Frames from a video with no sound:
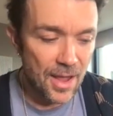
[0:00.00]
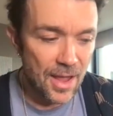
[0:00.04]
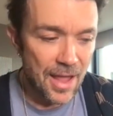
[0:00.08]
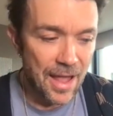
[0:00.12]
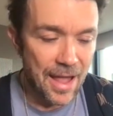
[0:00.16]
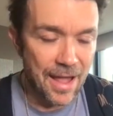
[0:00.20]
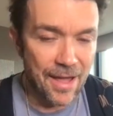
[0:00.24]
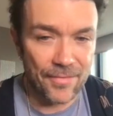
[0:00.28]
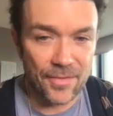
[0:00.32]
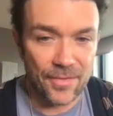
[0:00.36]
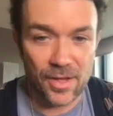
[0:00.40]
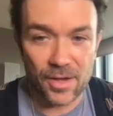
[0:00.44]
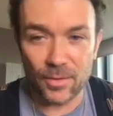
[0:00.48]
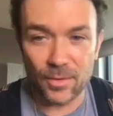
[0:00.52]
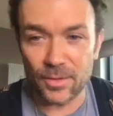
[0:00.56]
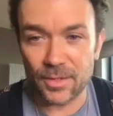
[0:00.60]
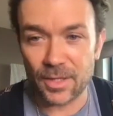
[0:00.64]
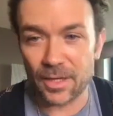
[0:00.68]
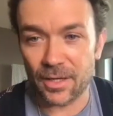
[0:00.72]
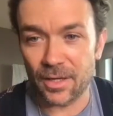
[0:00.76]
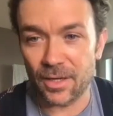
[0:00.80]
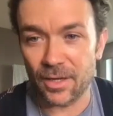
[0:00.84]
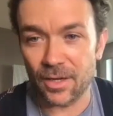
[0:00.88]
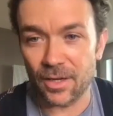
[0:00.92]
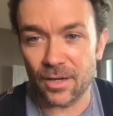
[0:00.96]
And then it was
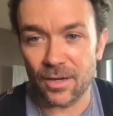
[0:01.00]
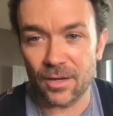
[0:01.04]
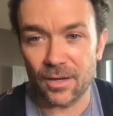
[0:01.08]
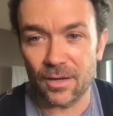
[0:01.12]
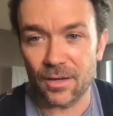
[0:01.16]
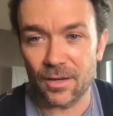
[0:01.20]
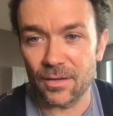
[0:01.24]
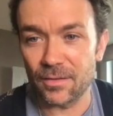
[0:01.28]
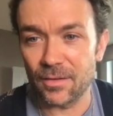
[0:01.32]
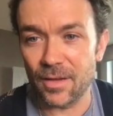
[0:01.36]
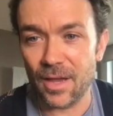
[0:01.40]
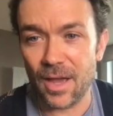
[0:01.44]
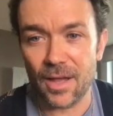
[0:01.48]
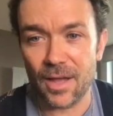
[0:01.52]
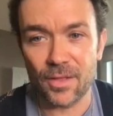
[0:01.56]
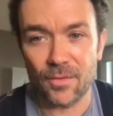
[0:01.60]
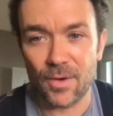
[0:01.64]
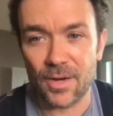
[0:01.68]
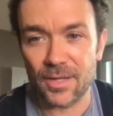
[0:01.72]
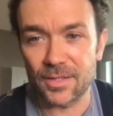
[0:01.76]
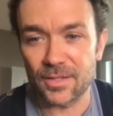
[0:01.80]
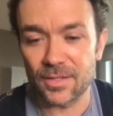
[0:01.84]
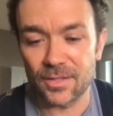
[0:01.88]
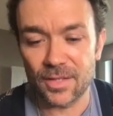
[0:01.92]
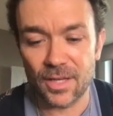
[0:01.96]
like, yeah, the
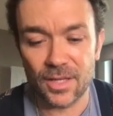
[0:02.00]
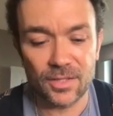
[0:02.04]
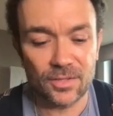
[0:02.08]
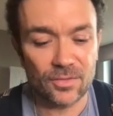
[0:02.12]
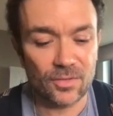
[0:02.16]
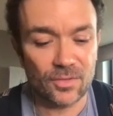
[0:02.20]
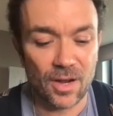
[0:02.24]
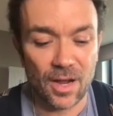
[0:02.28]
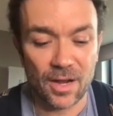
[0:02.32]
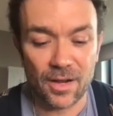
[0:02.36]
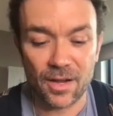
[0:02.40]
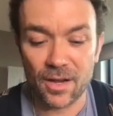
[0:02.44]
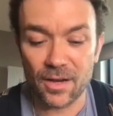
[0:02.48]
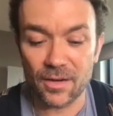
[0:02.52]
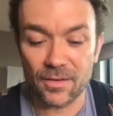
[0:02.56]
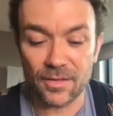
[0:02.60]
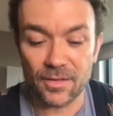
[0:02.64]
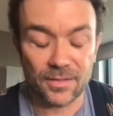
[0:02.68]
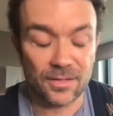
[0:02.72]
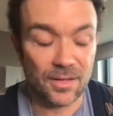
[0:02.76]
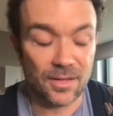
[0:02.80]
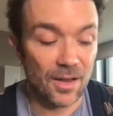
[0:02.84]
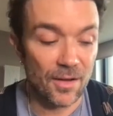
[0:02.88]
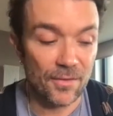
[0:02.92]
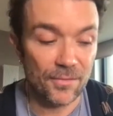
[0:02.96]
rest is history. I kind of
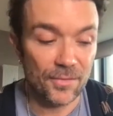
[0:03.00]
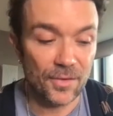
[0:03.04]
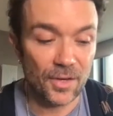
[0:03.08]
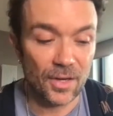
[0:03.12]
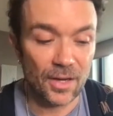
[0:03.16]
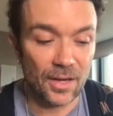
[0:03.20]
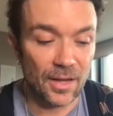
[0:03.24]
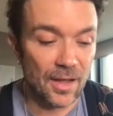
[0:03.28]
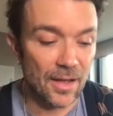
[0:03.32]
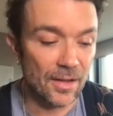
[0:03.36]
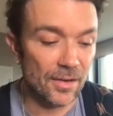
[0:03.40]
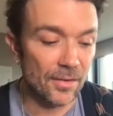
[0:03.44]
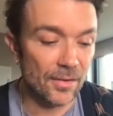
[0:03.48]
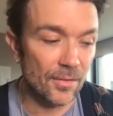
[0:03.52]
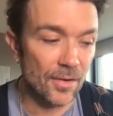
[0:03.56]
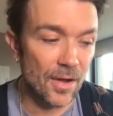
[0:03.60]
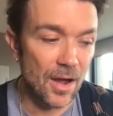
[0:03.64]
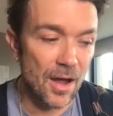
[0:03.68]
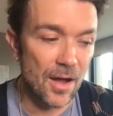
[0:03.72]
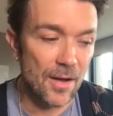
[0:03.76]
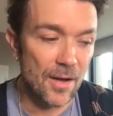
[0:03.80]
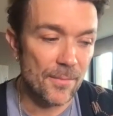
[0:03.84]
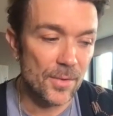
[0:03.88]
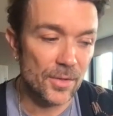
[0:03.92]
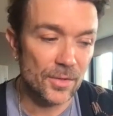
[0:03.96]
just loved it. And
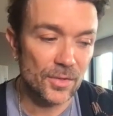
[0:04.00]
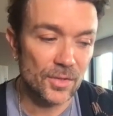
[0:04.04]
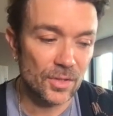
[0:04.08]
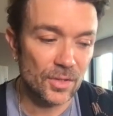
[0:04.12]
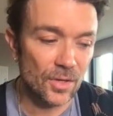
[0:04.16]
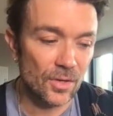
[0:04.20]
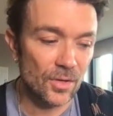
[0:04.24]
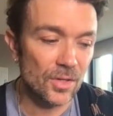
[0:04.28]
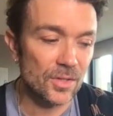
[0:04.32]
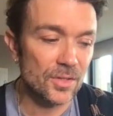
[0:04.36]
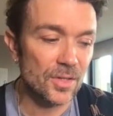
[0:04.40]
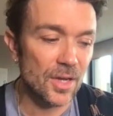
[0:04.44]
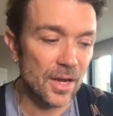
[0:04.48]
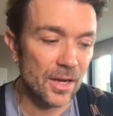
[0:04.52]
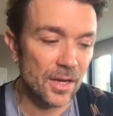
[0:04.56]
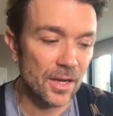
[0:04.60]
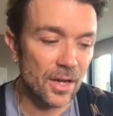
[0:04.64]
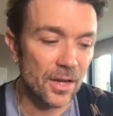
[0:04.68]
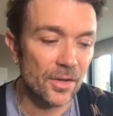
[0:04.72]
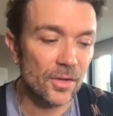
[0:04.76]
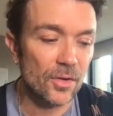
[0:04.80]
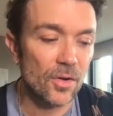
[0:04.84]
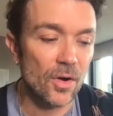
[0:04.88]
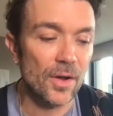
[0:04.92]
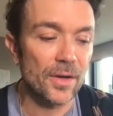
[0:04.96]
as soon as I
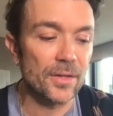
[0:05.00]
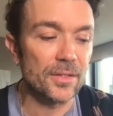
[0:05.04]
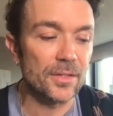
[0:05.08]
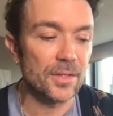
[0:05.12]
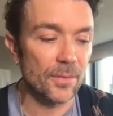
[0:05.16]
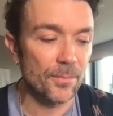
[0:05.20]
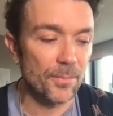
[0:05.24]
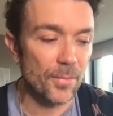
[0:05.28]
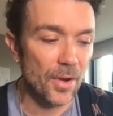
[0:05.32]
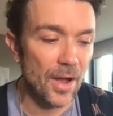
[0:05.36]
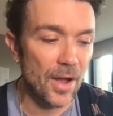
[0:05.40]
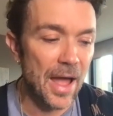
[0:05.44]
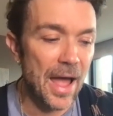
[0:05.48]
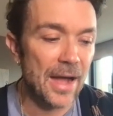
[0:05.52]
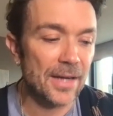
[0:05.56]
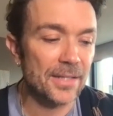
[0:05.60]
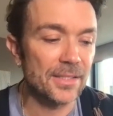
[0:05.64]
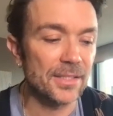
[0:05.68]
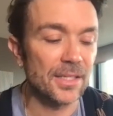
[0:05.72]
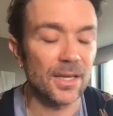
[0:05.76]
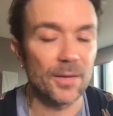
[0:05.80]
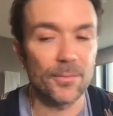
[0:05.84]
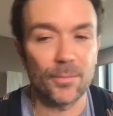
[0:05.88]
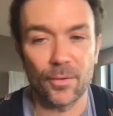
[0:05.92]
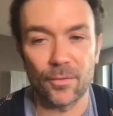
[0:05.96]
kind of got into
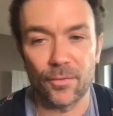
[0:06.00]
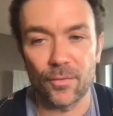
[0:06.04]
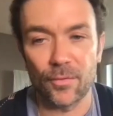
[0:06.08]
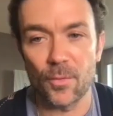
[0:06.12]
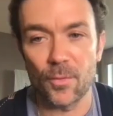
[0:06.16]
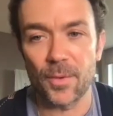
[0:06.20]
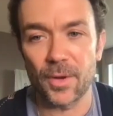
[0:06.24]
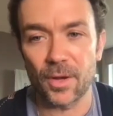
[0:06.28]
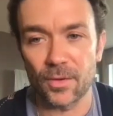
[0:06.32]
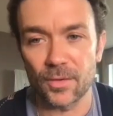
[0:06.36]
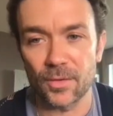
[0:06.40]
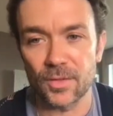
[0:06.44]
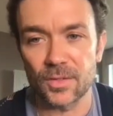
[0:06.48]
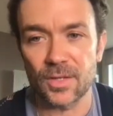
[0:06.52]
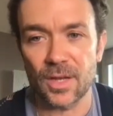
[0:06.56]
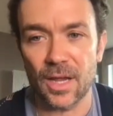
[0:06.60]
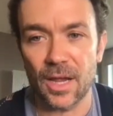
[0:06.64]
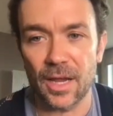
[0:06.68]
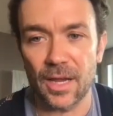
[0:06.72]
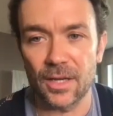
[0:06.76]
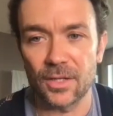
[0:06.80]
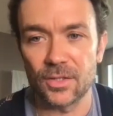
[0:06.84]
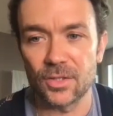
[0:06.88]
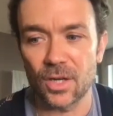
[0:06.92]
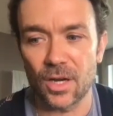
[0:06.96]
acting and performing on
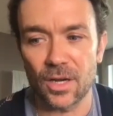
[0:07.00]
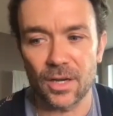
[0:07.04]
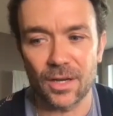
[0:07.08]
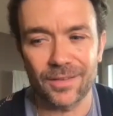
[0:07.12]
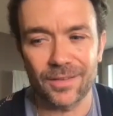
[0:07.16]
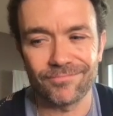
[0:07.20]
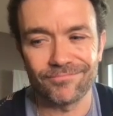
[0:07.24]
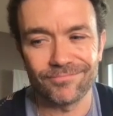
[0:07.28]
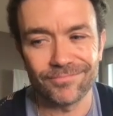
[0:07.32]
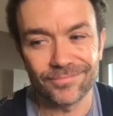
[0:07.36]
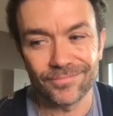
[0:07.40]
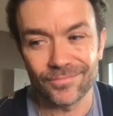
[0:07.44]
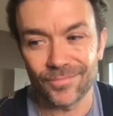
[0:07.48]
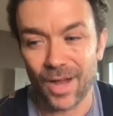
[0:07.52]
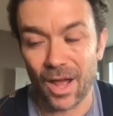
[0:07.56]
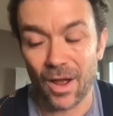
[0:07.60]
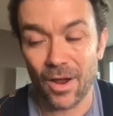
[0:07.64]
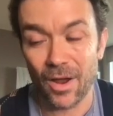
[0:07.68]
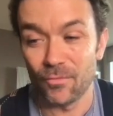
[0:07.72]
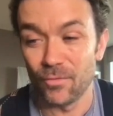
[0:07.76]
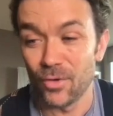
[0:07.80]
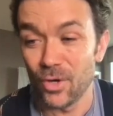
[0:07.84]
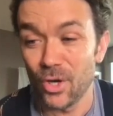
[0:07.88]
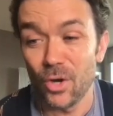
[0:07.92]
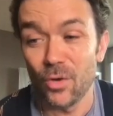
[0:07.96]
stage, I
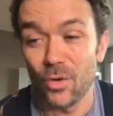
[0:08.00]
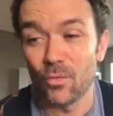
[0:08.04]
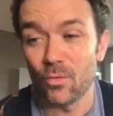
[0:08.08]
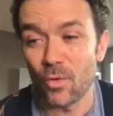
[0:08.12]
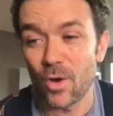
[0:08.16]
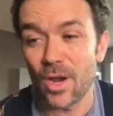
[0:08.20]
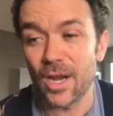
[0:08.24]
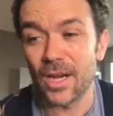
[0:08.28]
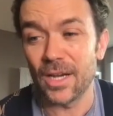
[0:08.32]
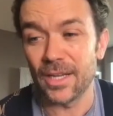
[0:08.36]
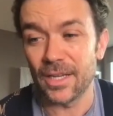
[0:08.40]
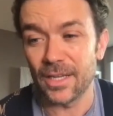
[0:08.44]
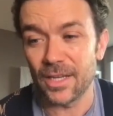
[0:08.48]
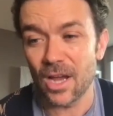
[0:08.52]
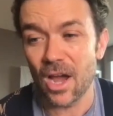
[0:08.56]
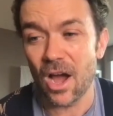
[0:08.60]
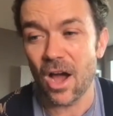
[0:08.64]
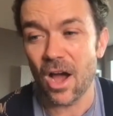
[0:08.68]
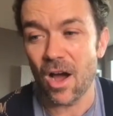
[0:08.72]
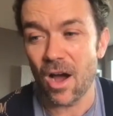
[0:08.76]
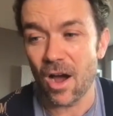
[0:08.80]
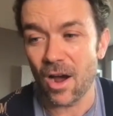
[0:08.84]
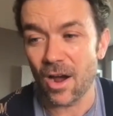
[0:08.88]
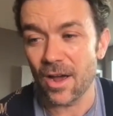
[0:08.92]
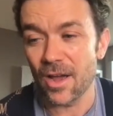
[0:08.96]
knew really
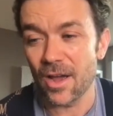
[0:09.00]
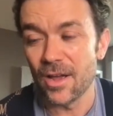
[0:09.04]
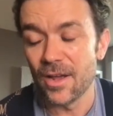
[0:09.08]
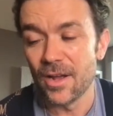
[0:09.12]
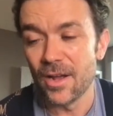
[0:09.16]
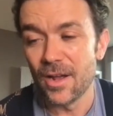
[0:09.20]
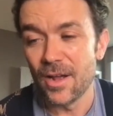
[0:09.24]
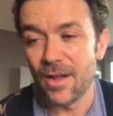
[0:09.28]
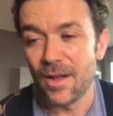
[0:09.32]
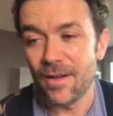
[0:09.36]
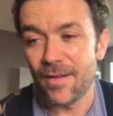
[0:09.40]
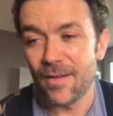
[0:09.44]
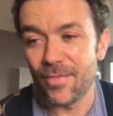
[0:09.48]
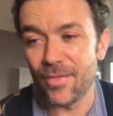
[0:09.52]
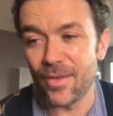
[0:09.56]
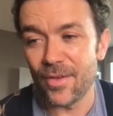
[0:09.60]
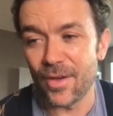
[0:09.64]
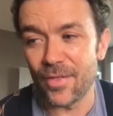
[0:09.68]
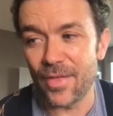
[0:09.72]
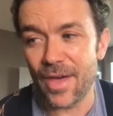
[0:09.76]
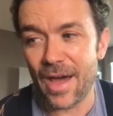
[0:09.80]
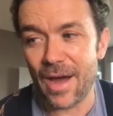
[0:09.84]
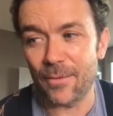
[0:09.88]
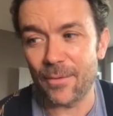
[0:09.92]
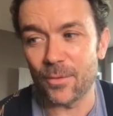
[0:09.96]
young
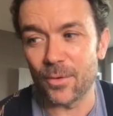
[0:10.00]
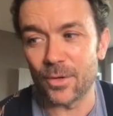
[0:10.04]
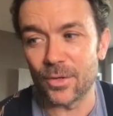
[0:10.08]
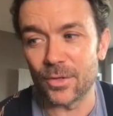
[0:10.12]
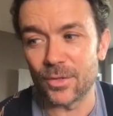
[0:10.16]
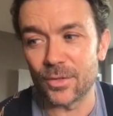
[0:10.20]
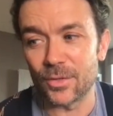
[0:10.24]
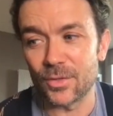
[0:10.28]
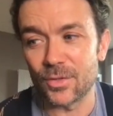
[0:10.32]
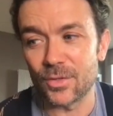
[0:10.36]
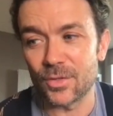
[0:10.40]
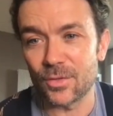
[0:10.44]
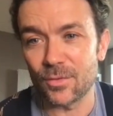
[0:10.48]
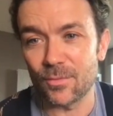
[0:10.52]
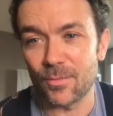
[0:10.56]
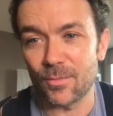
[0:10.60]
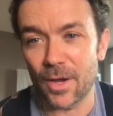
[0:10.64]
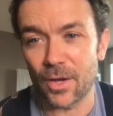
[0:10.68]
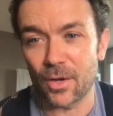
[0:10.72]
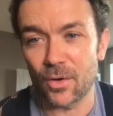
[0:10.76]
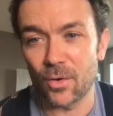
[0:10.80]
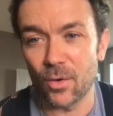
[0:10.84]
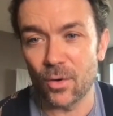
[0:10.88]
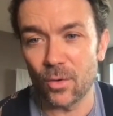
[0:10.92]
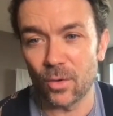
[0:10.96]
that that was my
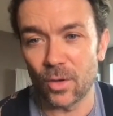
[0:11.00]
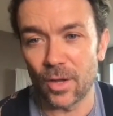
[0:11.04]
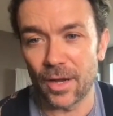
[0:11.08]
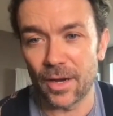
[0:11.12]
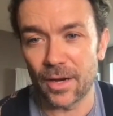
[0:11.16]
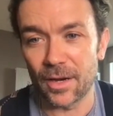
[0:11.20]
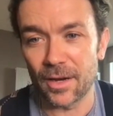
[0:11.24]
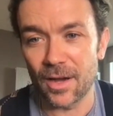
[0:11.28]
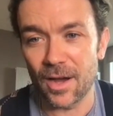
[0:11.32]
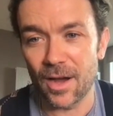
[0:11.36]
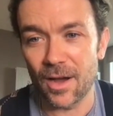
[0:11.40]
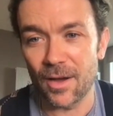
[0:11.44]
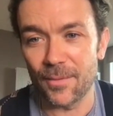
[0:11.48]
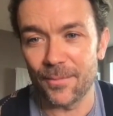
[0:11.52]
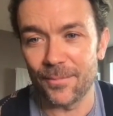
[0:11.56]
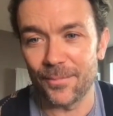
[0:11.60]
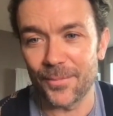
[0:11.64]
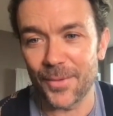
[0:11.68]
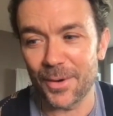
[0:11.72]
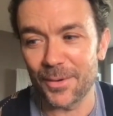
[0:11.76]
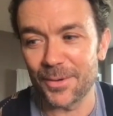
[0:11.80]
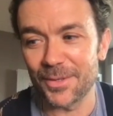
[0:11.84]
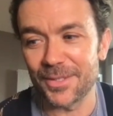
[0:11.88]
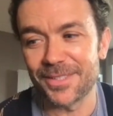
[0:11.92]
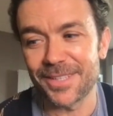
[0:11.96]
calling.
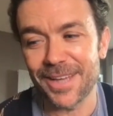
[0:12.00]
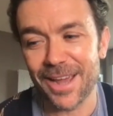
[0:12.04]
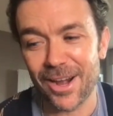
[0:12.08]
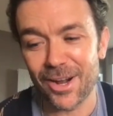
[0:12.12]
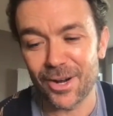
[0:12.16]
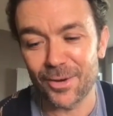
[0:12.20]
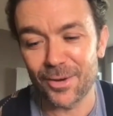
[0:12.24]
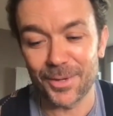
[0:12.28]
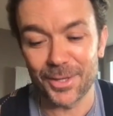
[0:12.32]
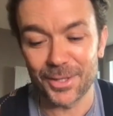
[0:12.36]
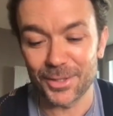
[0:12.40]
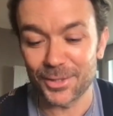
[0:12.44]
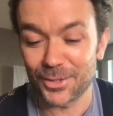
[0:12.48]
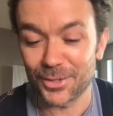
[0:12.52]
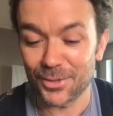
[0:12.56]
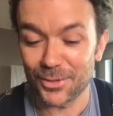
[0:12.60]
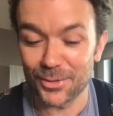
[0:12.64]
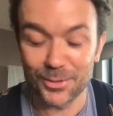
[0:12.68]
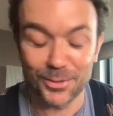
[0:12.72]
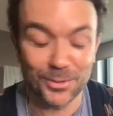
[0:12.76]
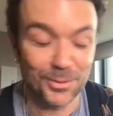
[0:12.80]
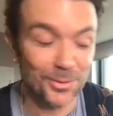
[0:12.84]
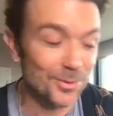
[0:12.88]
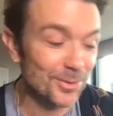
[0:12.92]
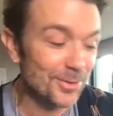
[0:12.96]
I was terrible at
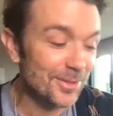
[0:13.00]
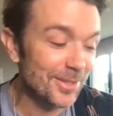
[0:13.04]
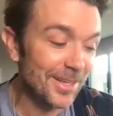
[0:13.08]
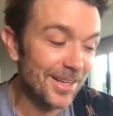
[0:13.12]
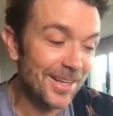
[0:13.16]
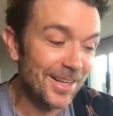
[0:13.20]
school,